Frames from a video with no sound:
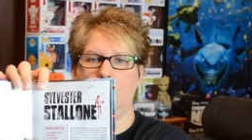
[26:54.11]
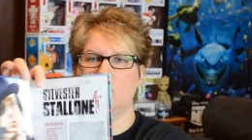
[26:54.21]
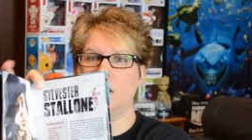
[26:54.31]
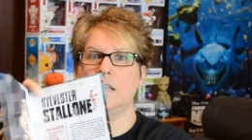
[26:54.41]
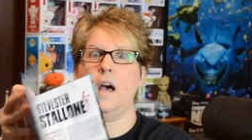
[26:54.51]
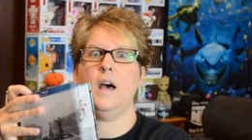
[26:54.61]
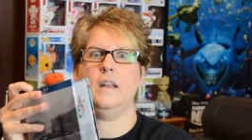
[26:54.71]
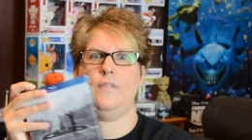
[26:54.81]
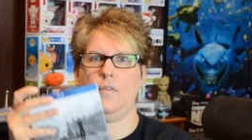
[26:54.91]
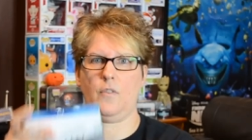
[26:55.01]
there's a
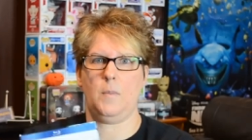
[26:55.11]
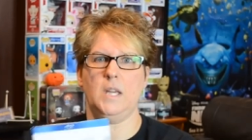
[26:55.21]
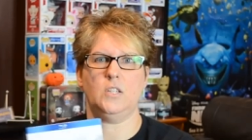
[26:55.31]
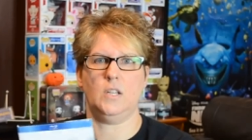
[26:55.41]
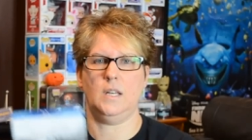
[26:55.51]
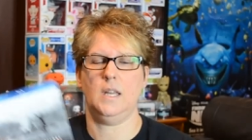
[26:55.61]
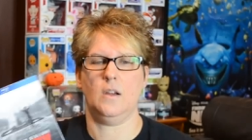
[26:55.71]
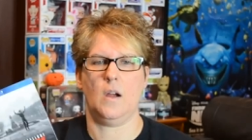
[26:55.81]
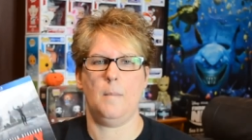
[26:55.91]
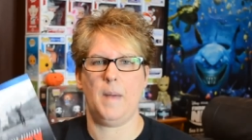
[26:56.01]
ton of information in
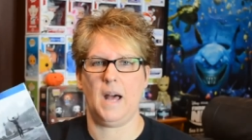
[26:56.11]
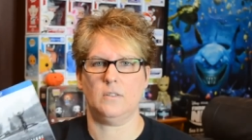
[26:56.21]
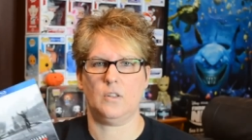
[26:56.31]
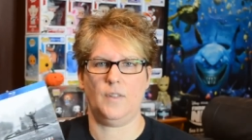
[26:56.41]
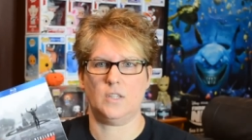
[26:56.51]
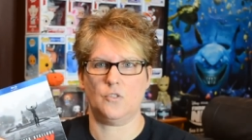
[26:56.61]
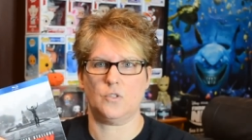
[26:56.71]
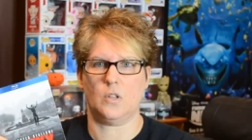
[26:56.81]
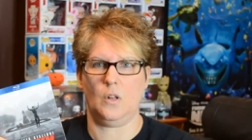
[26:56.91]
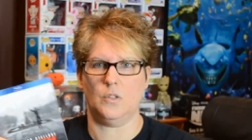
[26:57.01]
here about Sylvester
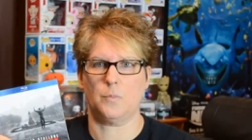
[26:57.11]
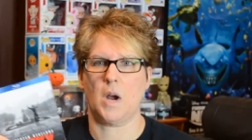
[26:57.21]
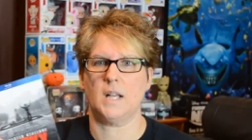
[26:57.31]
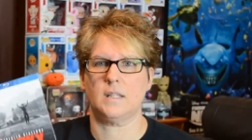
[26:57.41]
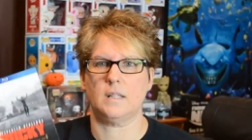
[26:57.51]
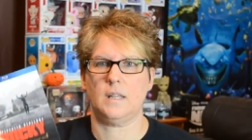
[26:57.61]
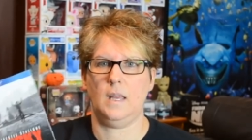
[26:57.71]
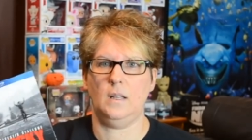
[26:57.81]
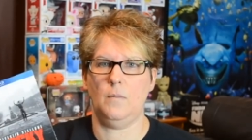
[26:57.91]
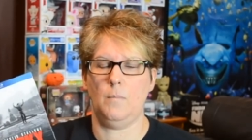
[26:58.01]
Stallone's process
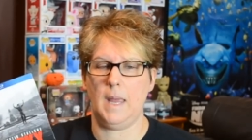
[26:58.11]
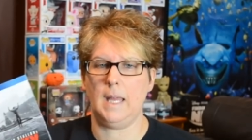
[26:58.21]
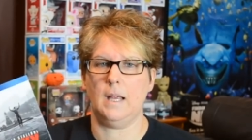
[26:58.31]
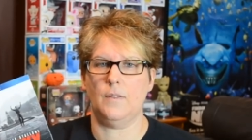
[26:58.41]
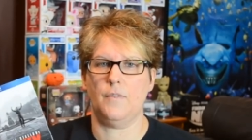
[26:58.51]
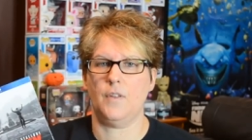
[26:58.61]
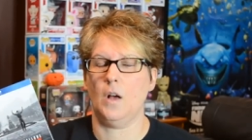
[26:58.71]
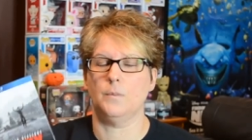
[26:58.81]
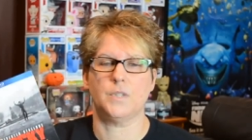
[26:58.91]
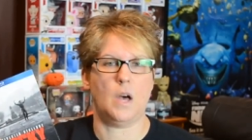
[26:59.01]
in making of the
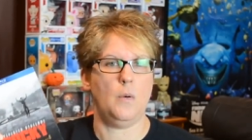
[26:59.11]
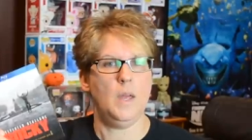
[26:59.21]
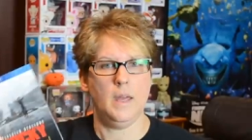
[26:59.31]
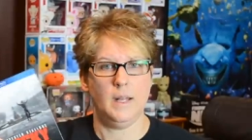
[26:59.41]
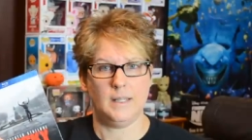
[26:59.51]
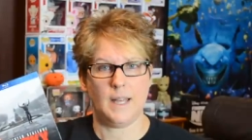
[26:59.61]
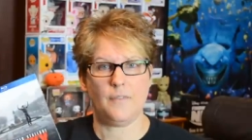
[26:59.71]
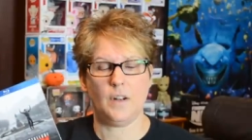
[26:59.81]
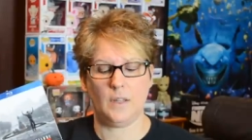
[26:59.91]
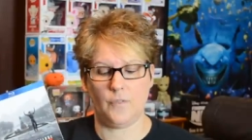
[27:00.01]
film. So
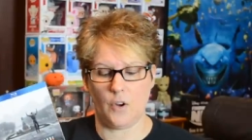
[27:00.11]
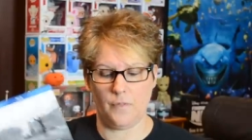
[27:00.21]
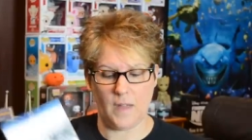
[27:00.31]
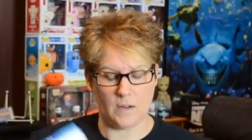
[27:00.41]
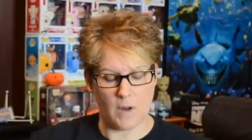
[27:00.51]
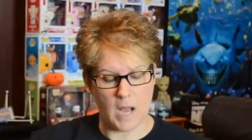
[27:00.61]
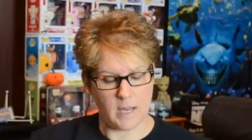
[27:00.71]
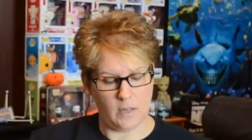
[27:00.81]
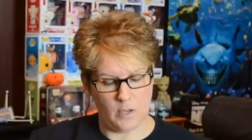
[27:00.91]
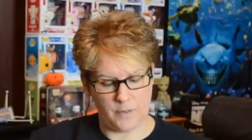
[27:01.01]
definitely, if you're a fan of
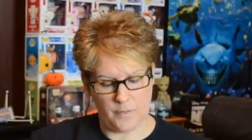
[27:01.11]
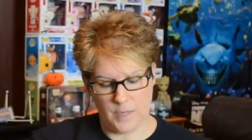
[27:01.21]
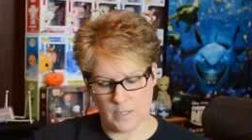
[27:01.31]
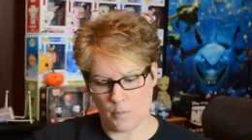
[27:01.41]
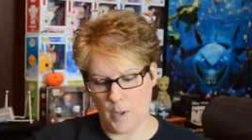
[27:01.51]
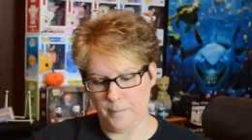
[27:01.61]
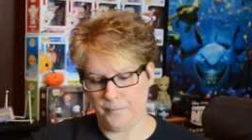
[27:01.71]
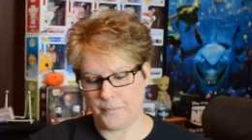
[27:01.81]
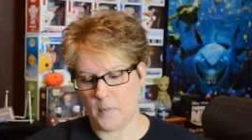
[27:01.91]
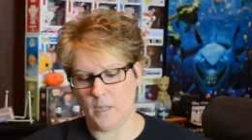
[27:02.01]
Rocky, look for this one.
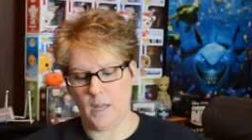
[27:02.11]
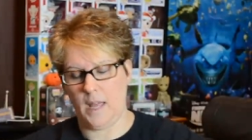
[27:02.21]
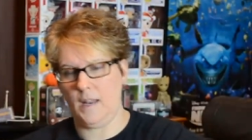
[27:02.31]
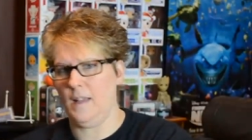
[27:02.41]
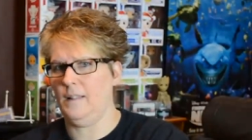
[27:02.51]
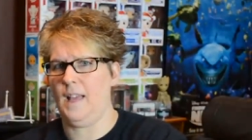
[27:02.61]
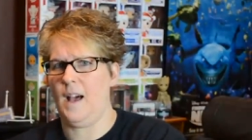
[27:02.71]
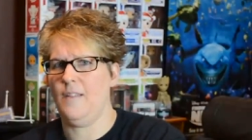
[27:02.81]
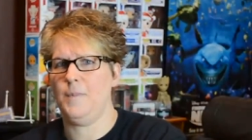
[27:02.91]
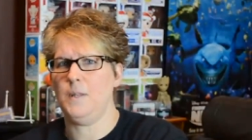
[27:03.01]
And
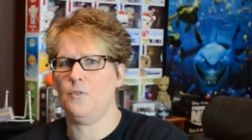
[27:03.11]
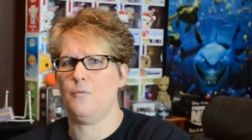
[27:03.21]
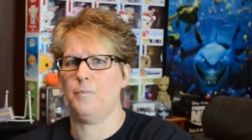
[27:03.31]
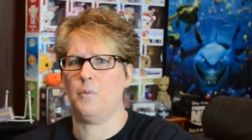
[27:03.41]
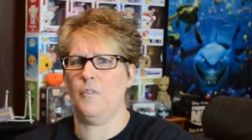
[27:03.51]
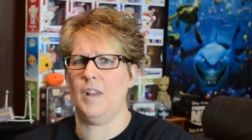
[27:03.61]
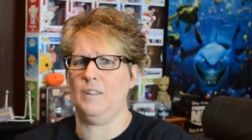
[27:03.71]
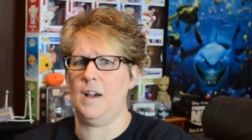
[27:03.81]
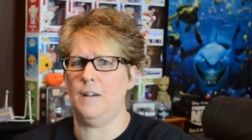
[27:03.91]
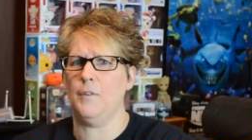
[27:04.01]
I've been doing
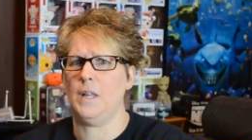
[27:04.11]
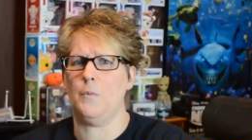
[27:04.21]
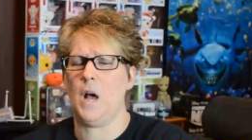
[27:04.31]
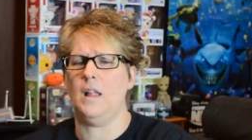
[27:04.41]
really well